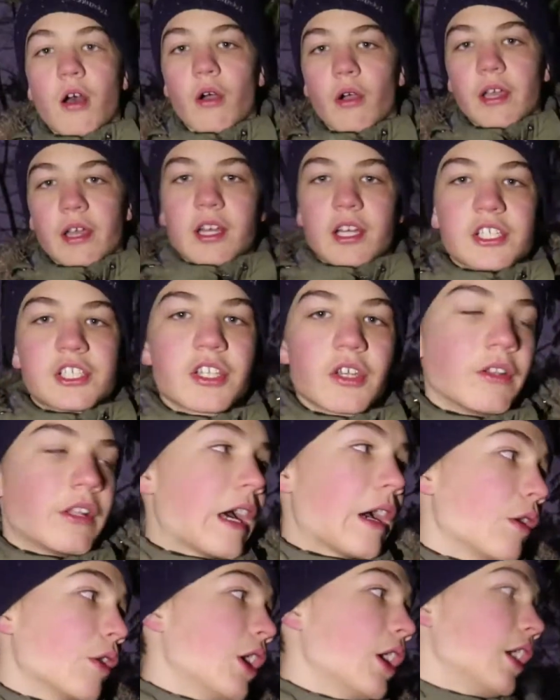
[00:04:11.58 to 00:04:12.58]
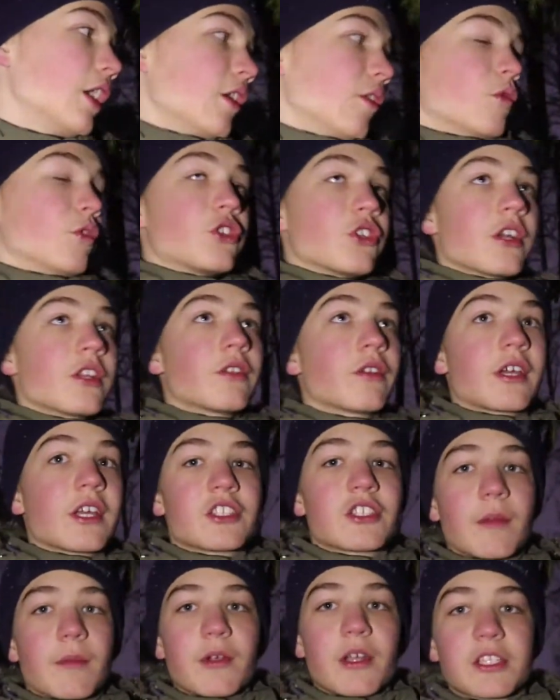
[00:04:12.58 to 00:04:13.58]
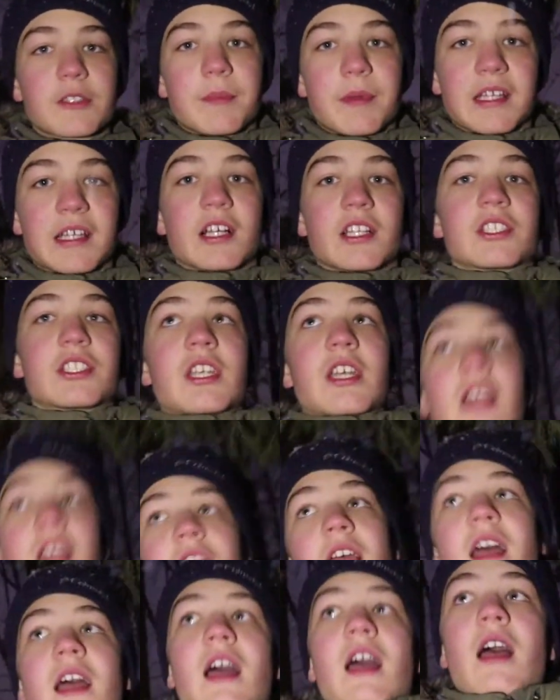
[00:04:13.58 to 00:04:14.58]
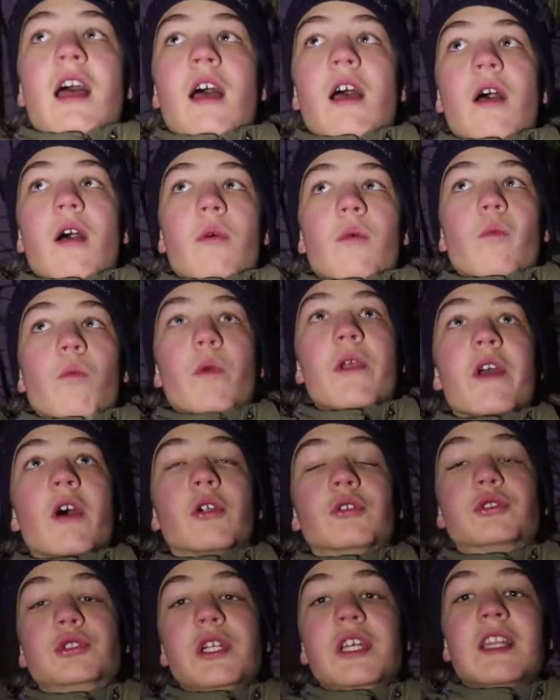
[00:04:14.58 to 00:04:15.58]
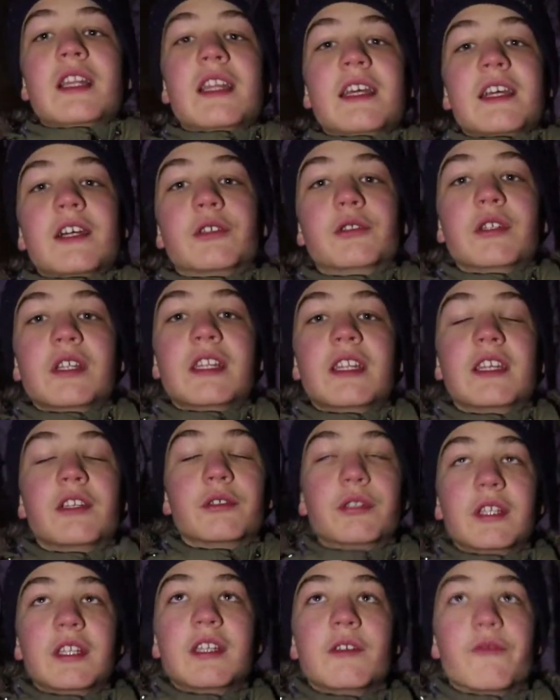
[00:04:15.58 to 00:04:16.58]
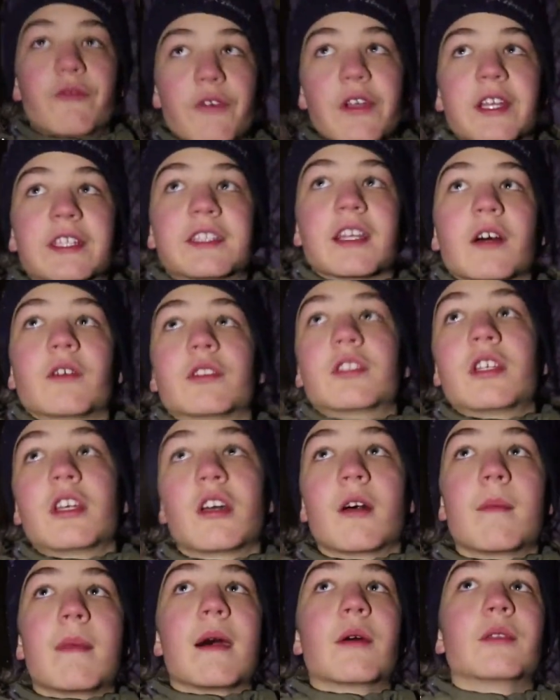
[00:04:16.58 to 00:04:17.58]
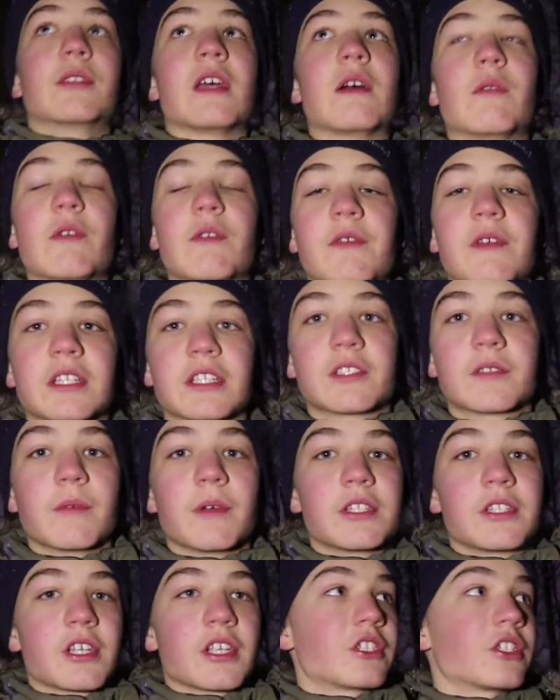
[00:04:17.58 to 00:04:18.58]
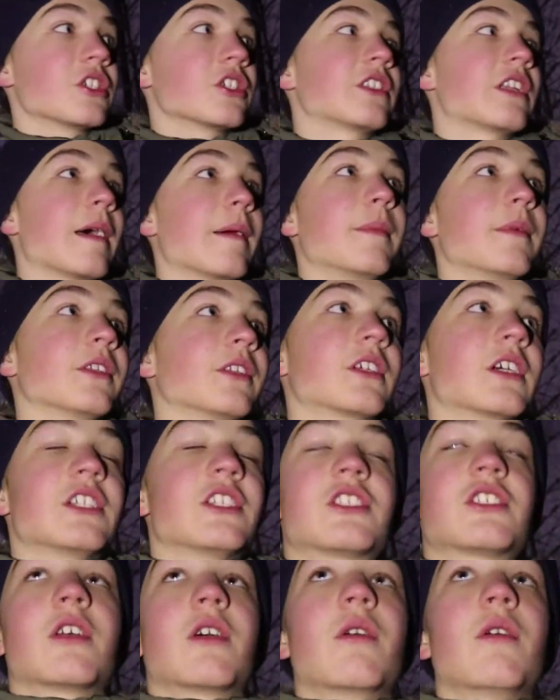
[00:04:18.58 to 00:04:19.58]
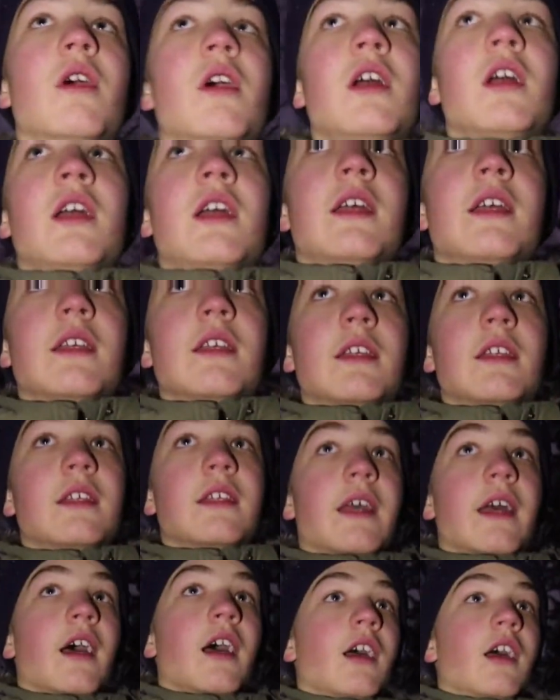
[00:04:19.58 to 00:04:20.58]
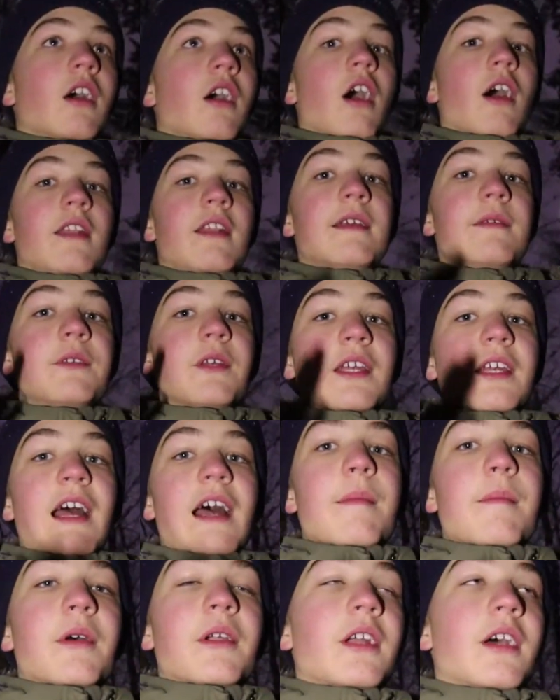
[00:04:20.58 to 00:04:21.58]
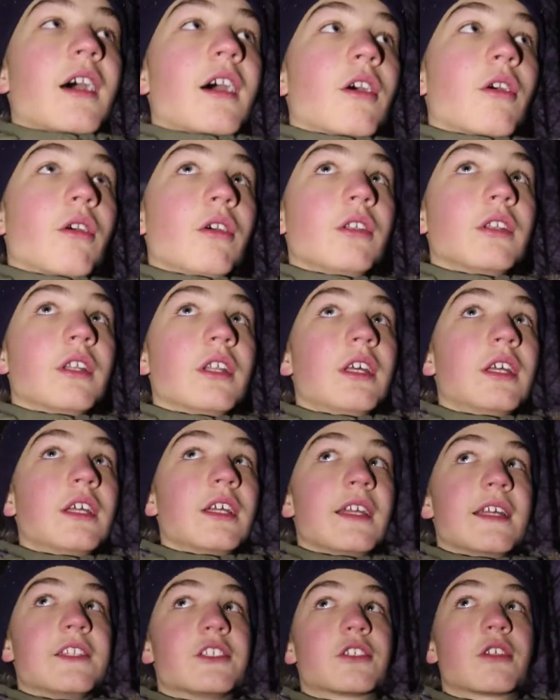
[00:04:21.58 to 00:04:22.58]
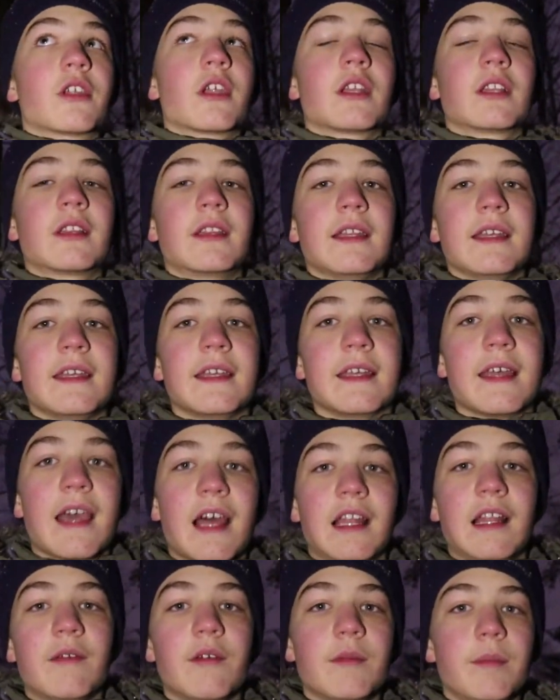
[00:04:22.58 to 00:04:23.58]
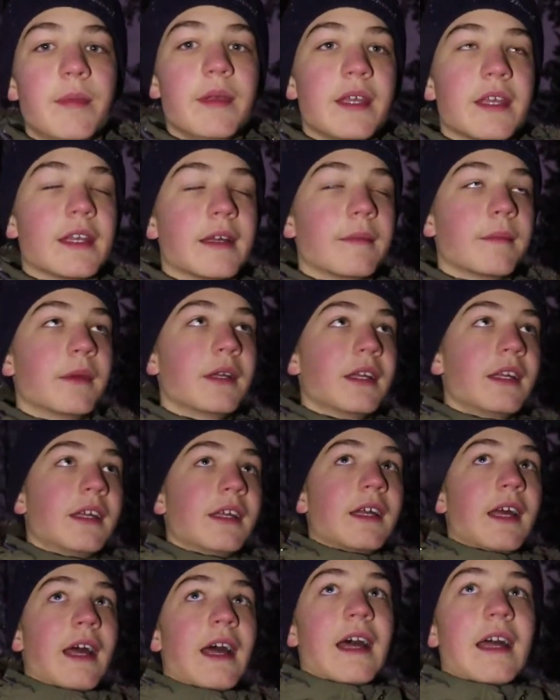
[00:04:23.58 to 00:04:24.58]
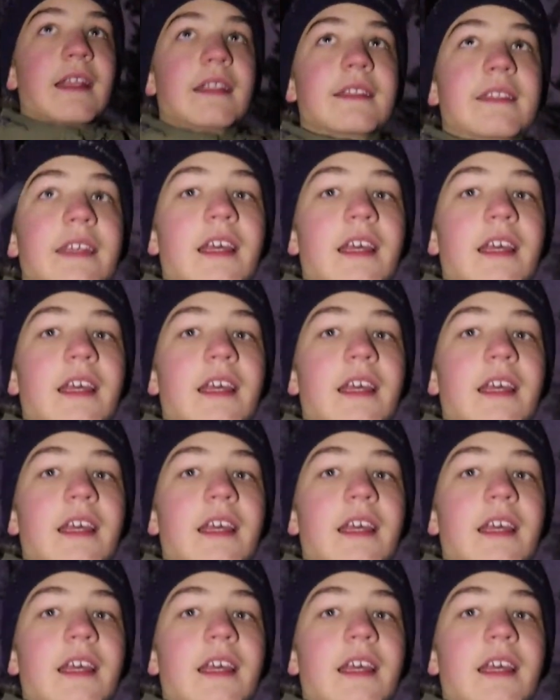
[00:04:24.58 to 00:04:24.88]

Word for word: Okay, guys, so now we're trying to get some rest because we are really, really, really freaked out about everything that just happened, guys. So, so freaking yeah, scary, I leave bro. the camera on. It's currently 11 p.m. And